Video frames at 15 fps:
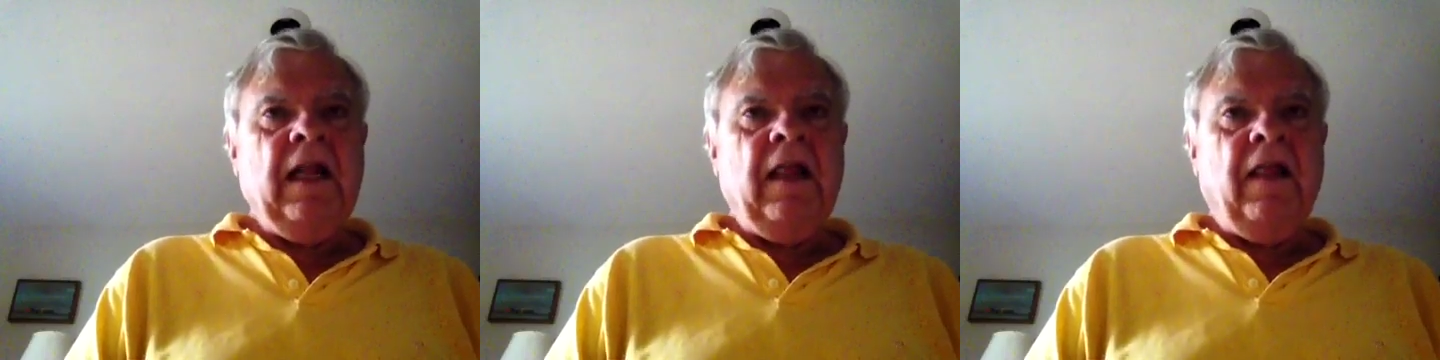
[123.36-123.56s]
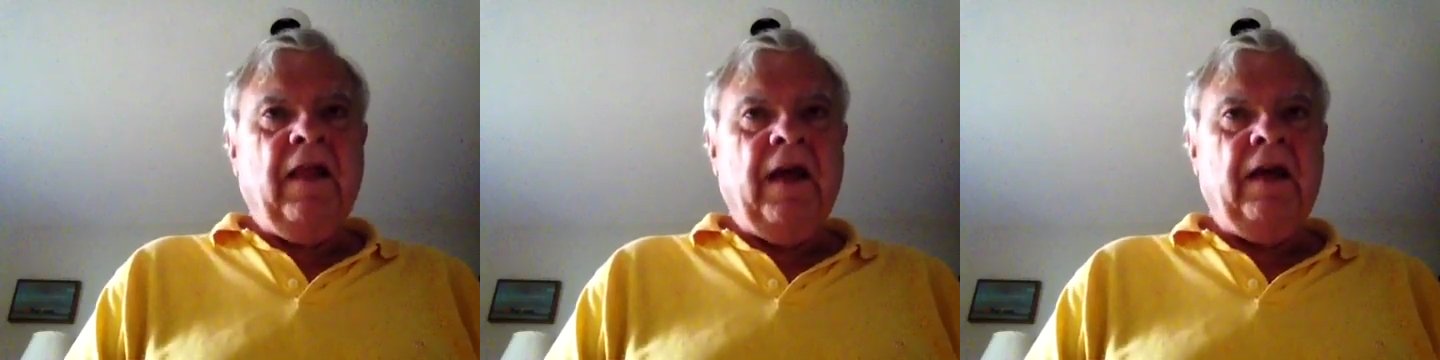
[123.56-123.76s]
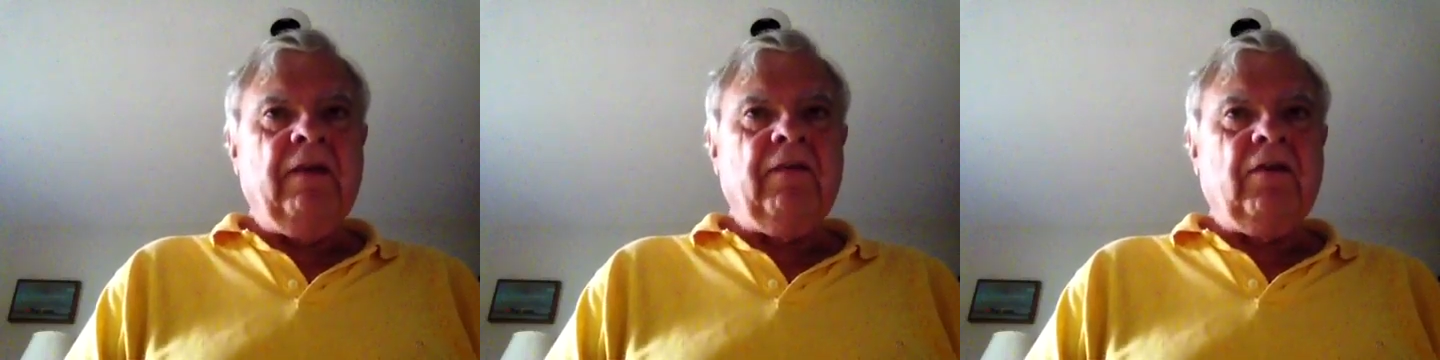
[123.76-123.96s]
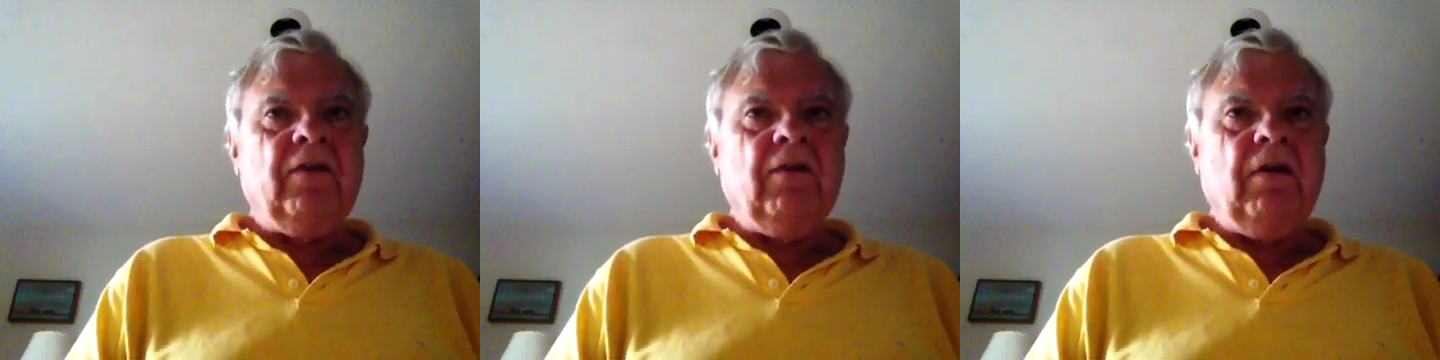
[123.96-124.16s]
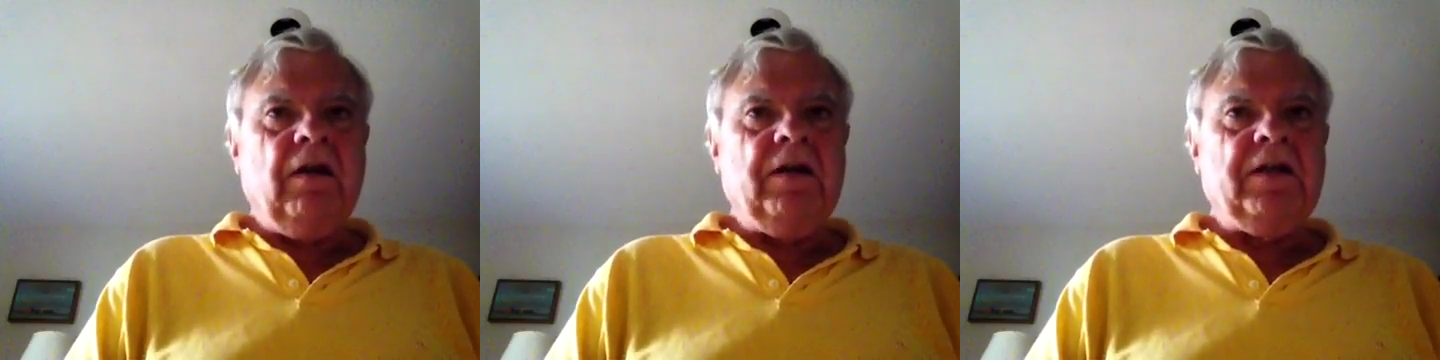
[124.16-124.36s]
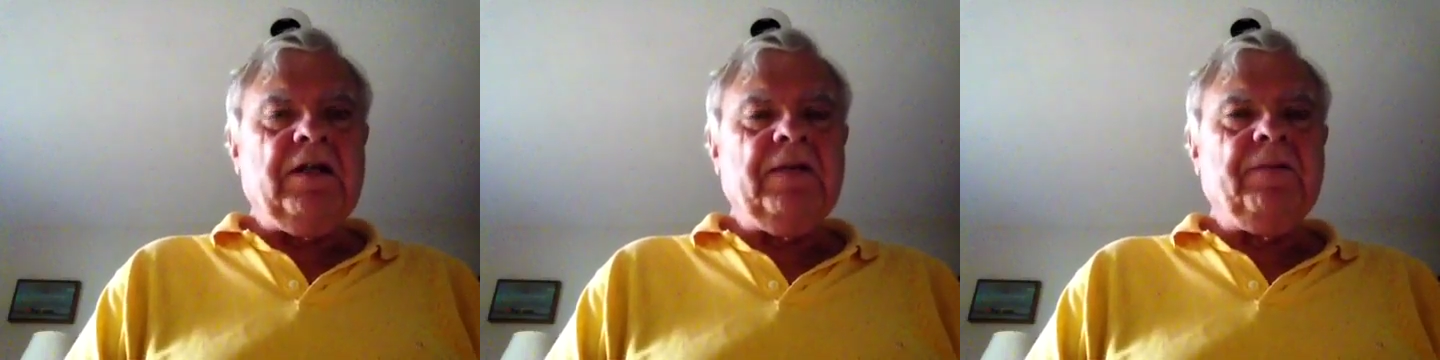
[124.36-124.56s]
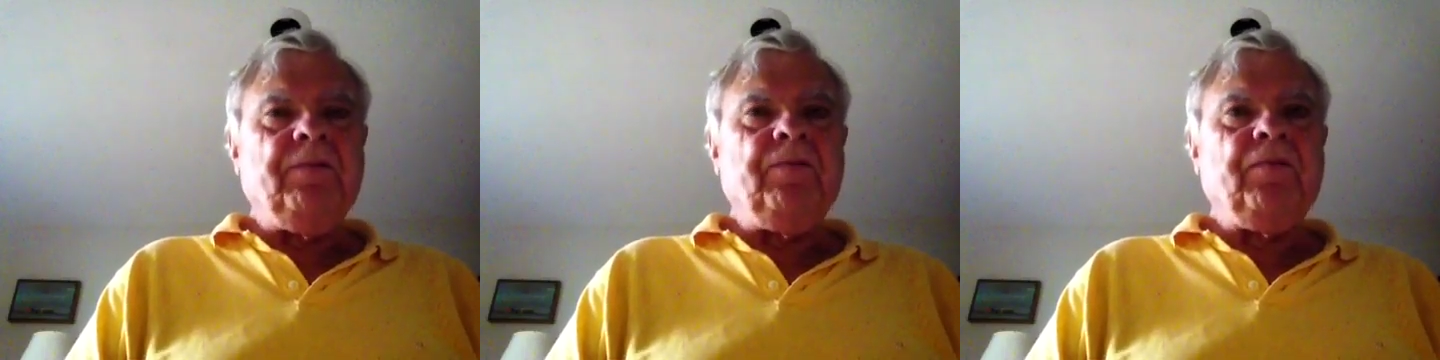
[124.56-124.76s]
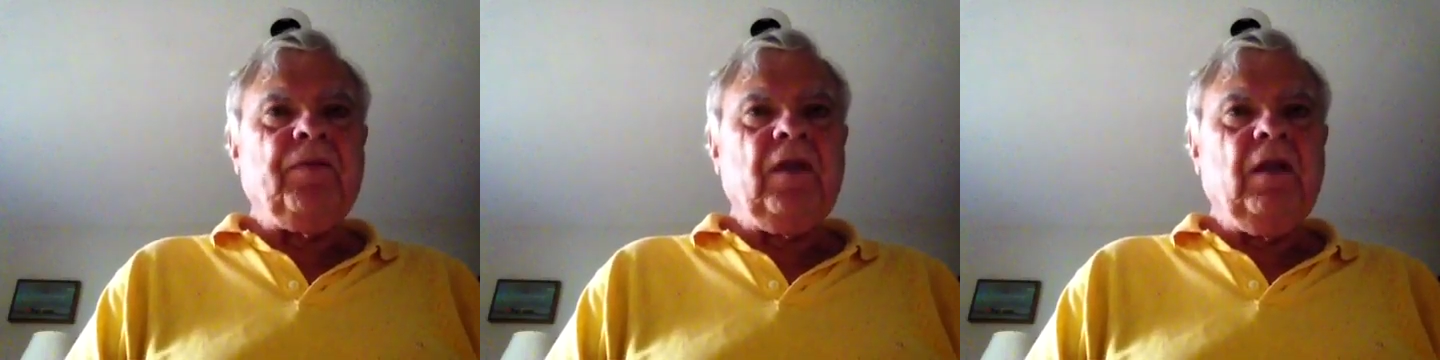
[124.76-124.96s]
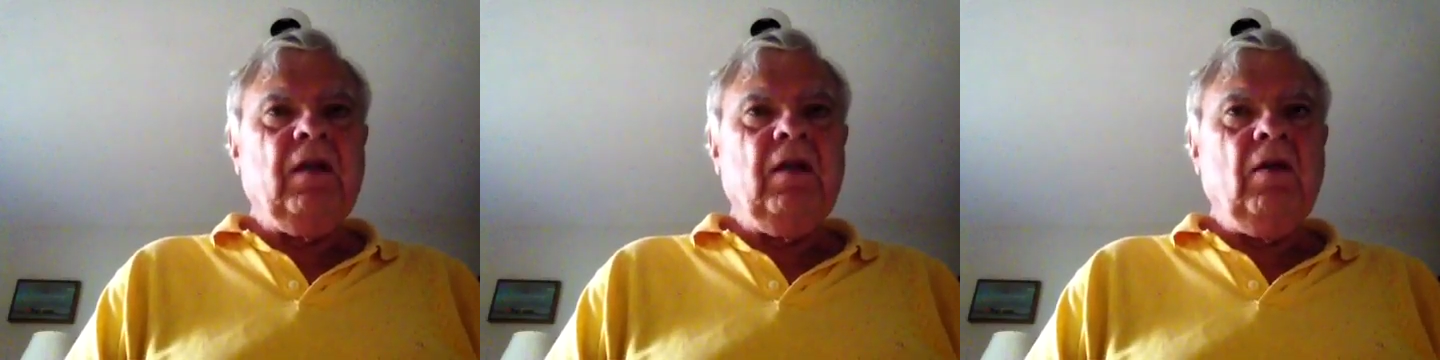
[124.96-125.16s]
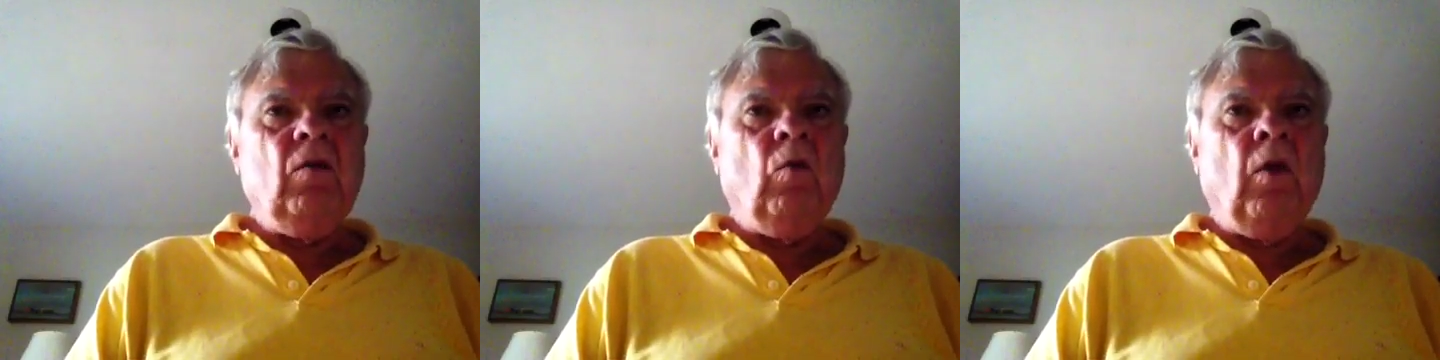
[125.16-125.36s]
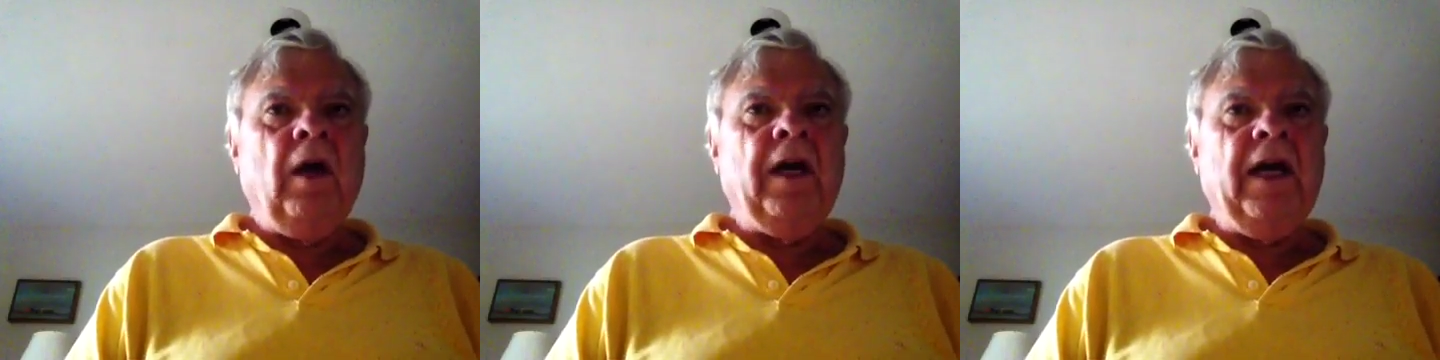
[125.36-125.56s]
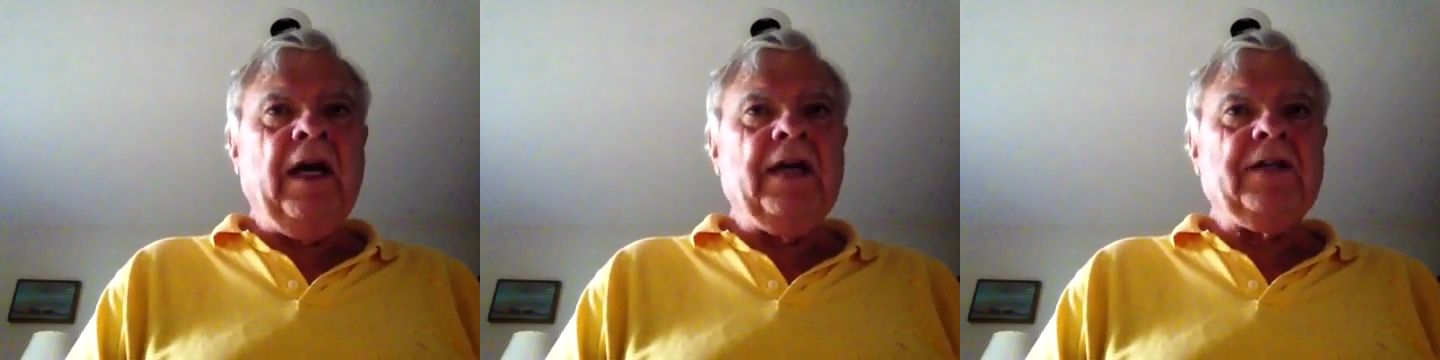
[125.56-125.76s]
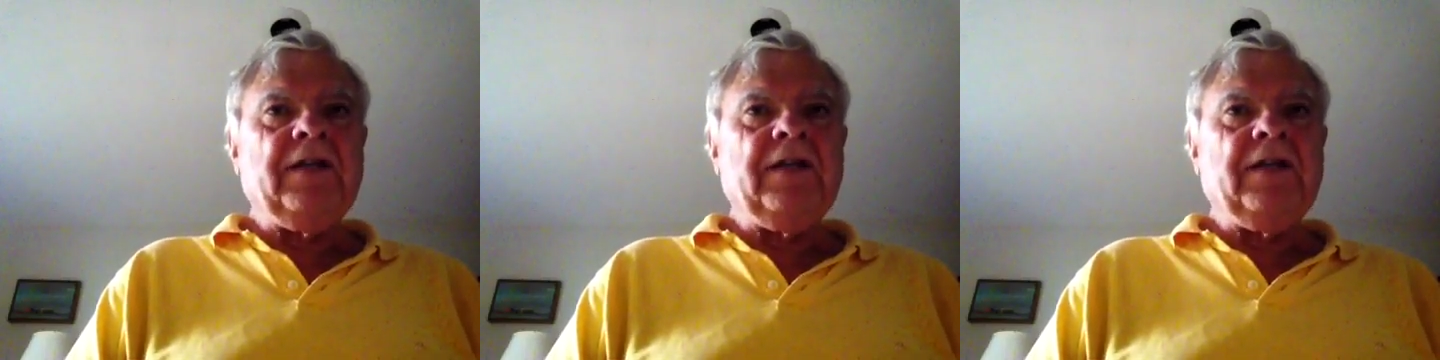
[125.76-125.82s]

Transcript: Then, of course, one has